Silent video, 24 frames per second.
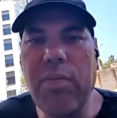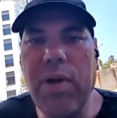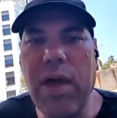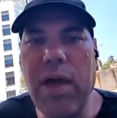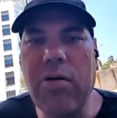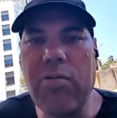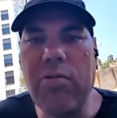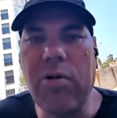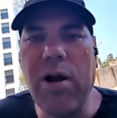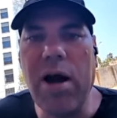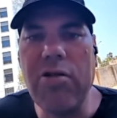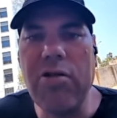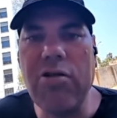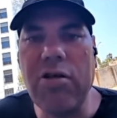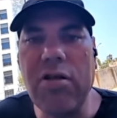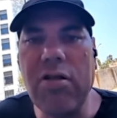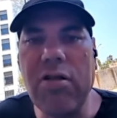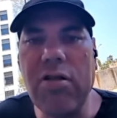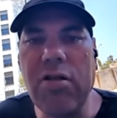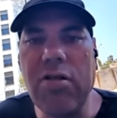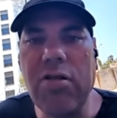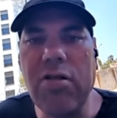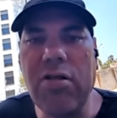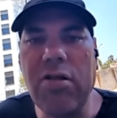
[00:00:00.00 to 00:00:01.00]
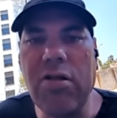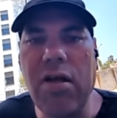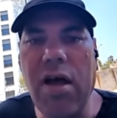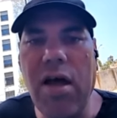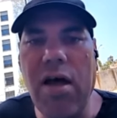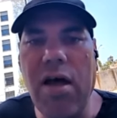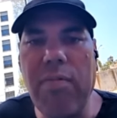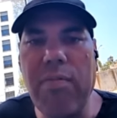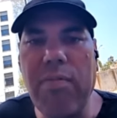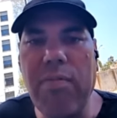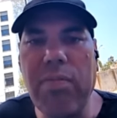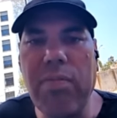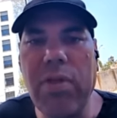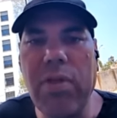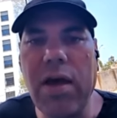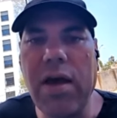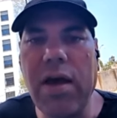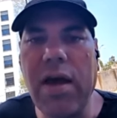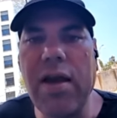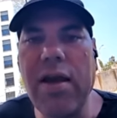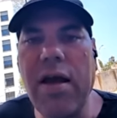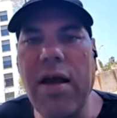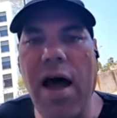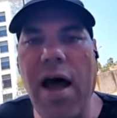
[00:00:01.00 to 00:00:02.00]
make Russians like
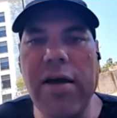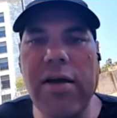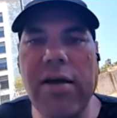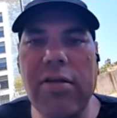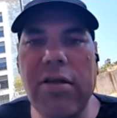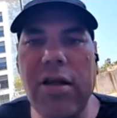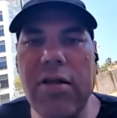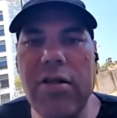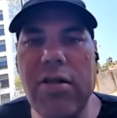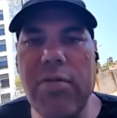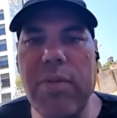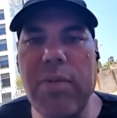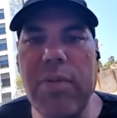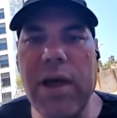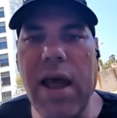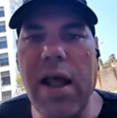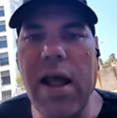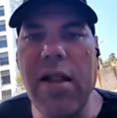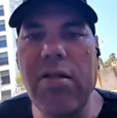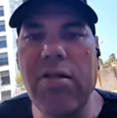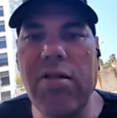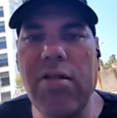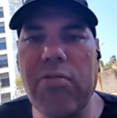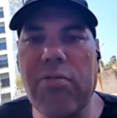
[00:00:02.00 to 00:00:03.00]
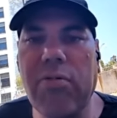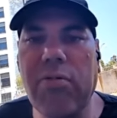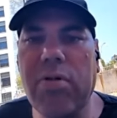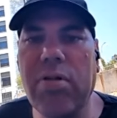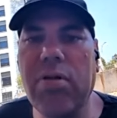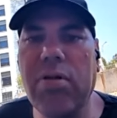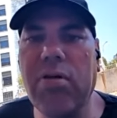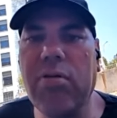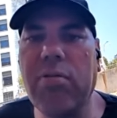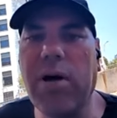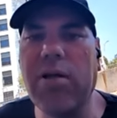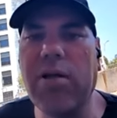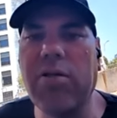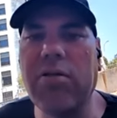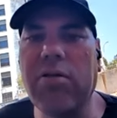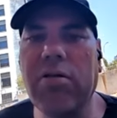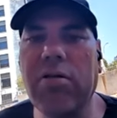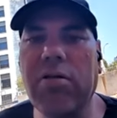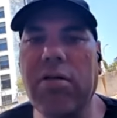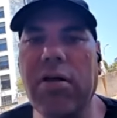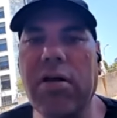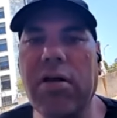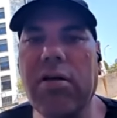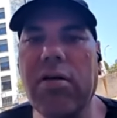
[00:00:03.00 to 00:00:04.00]
inoculate them against the Western
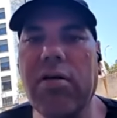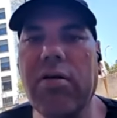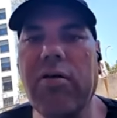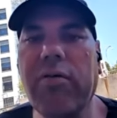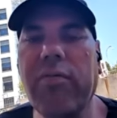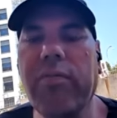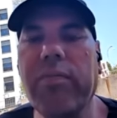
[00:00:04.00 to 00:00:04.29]
thing.